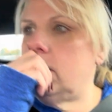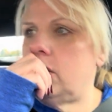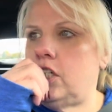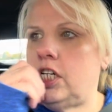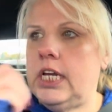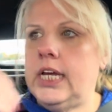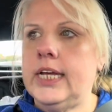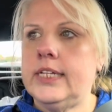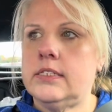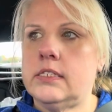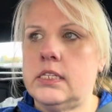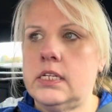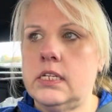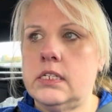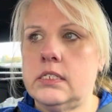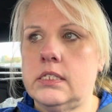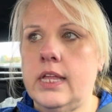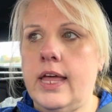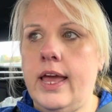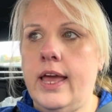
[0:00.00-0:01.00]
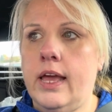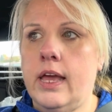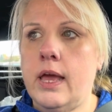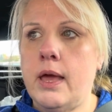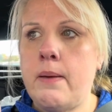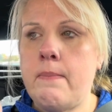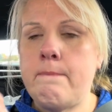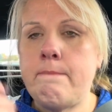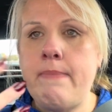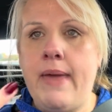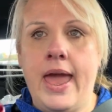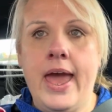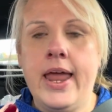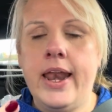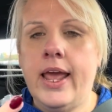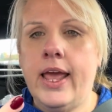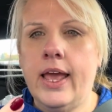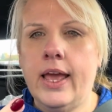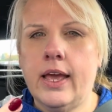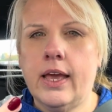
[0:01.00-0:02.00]
she gets these like
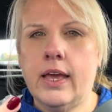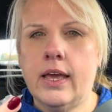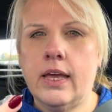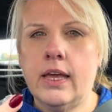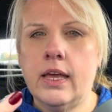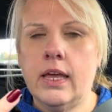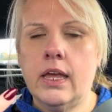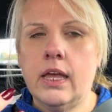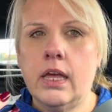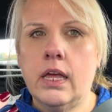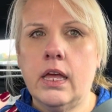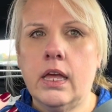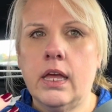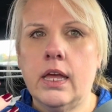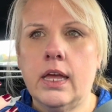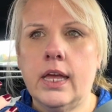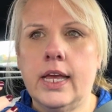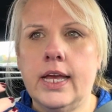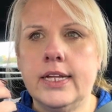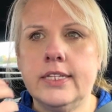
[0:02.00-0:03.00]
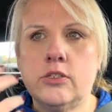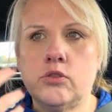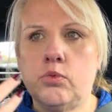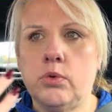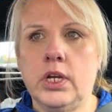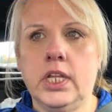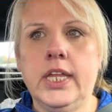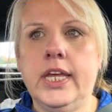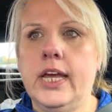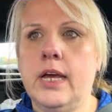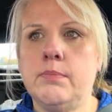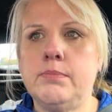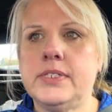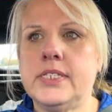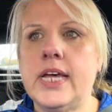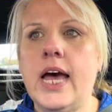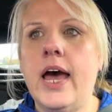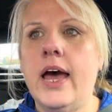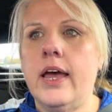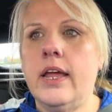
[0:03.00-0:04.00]
manic, gets really
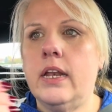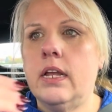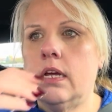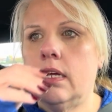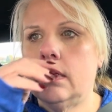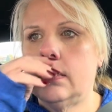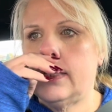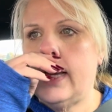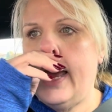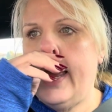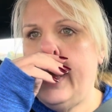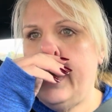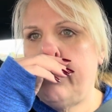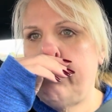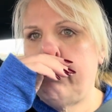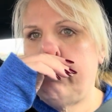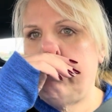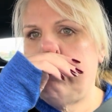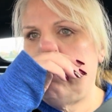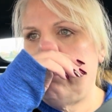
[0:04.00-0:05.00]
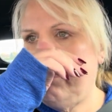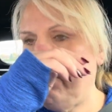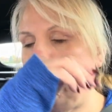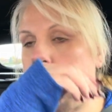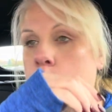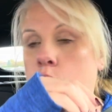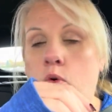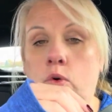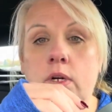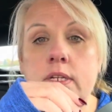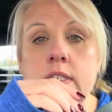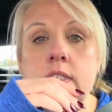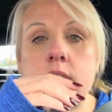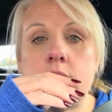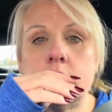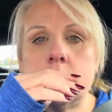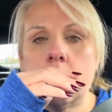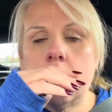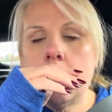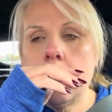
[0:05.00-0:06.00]
upset type
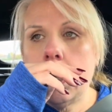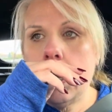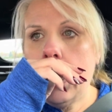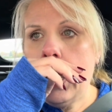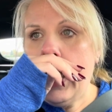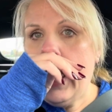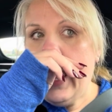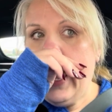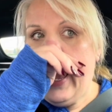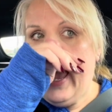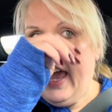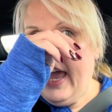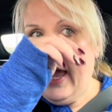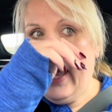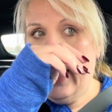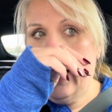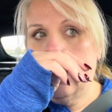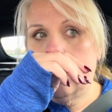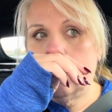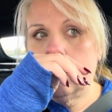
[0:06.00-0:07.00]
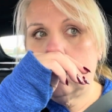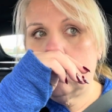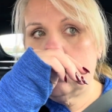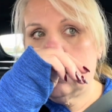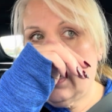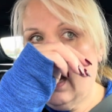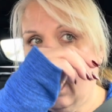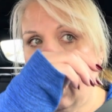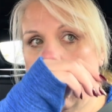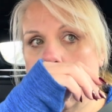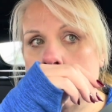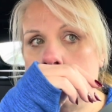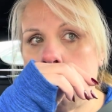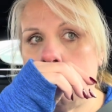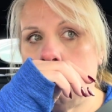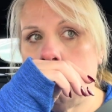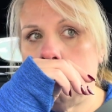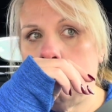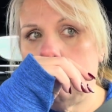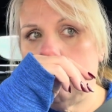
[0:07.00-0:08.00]
moods. And
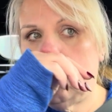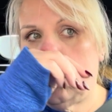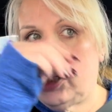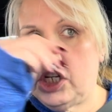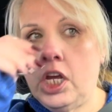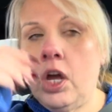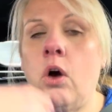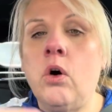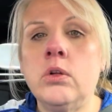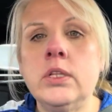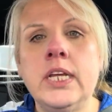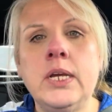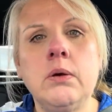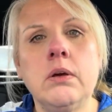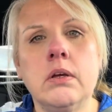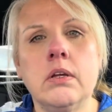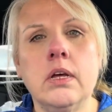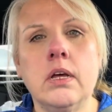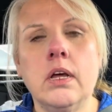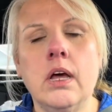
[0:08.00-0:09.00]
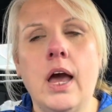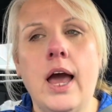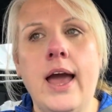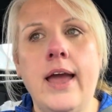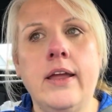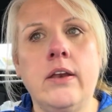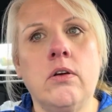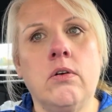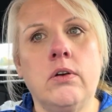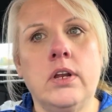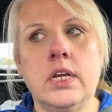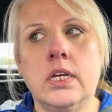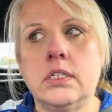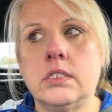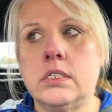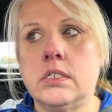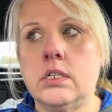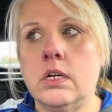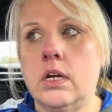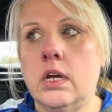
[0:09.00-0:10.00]
um, she only, I
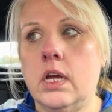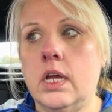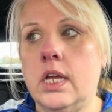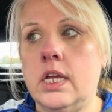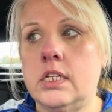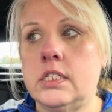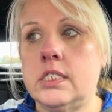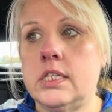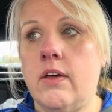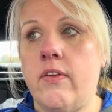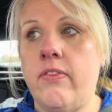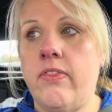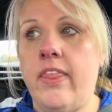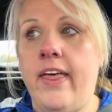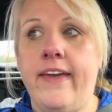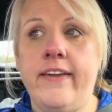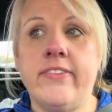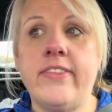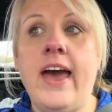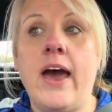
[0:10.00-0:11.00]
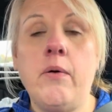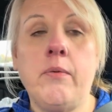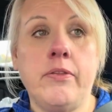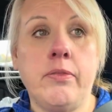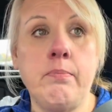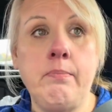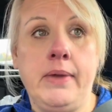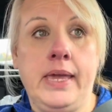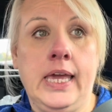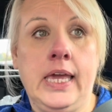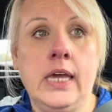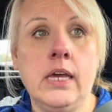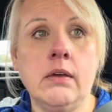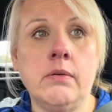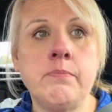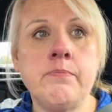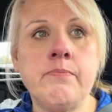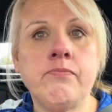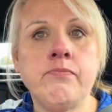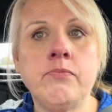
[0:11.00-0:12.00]
noticed, is like that with me.
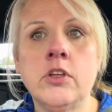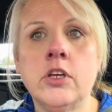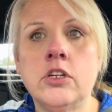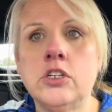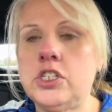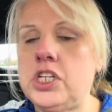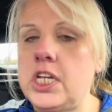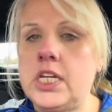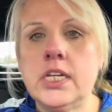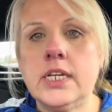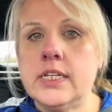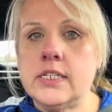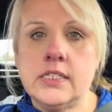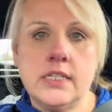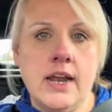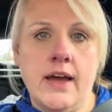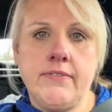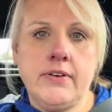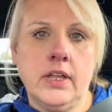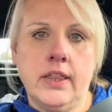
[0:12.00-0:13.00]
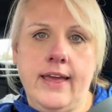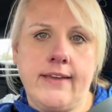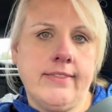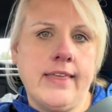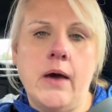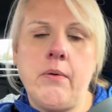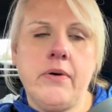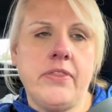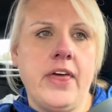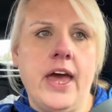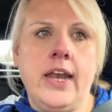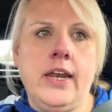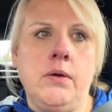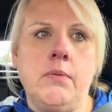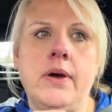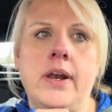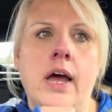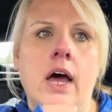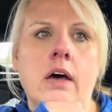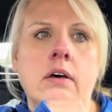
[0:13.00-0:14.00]
She is never like that with
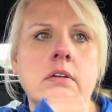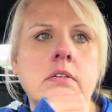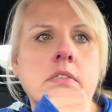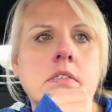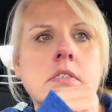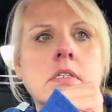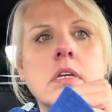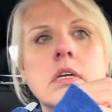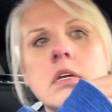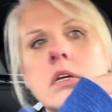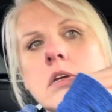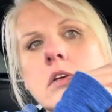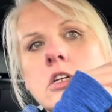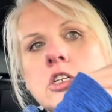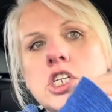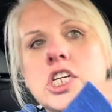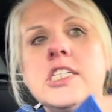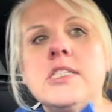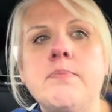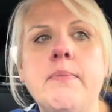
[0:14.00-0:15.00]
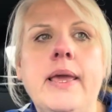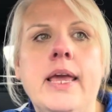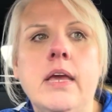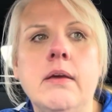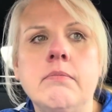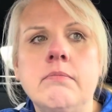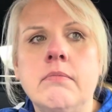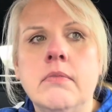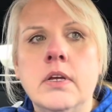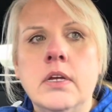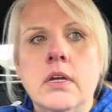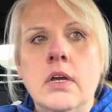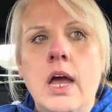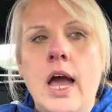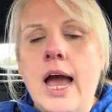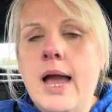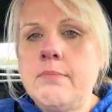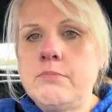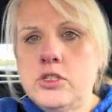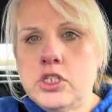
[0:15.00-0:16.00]
anyone else. Just me.
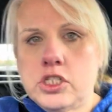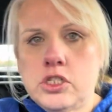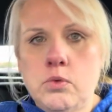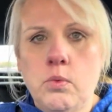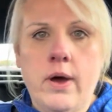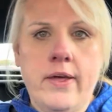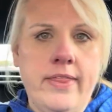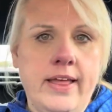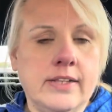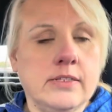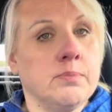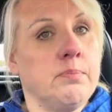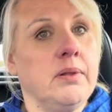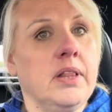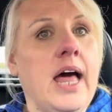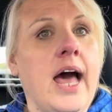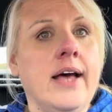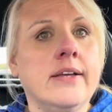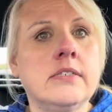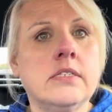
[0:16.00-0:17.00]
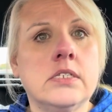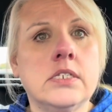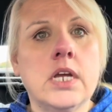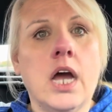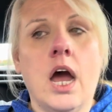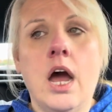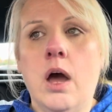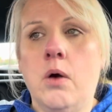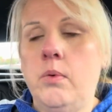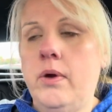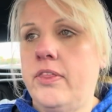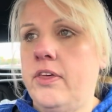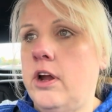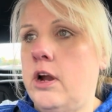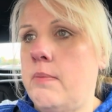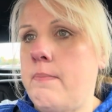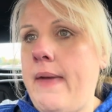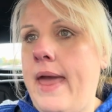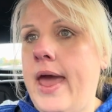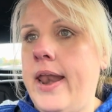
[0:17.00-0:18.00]
I'm just the one that's blessed uh, with
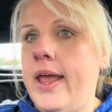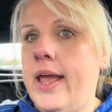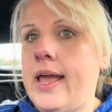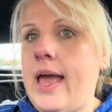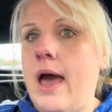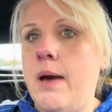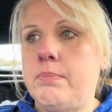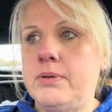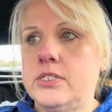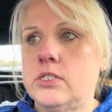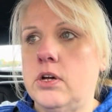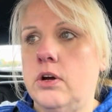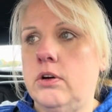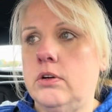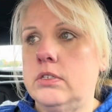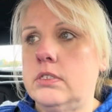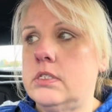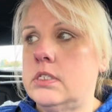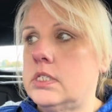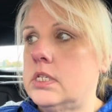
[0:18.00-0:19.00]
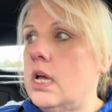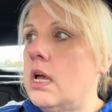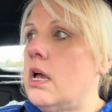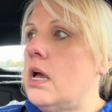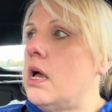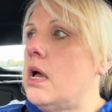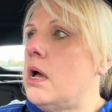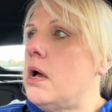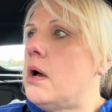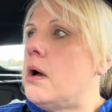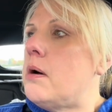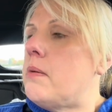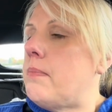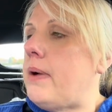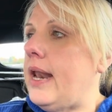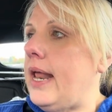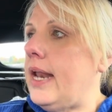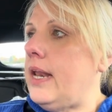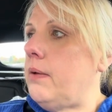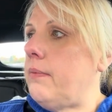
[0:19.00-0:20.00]
her manic episodes.
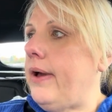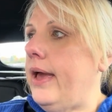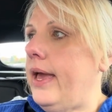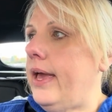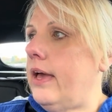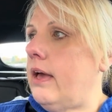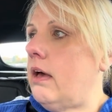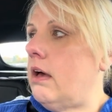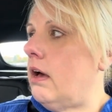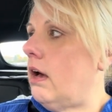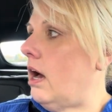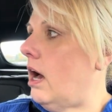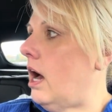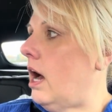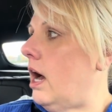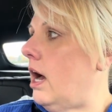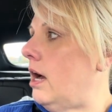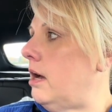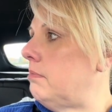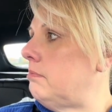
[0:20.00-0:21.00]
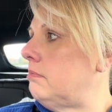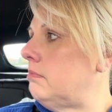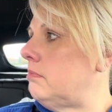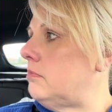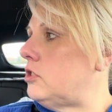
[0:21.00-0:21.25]
But anyway, um,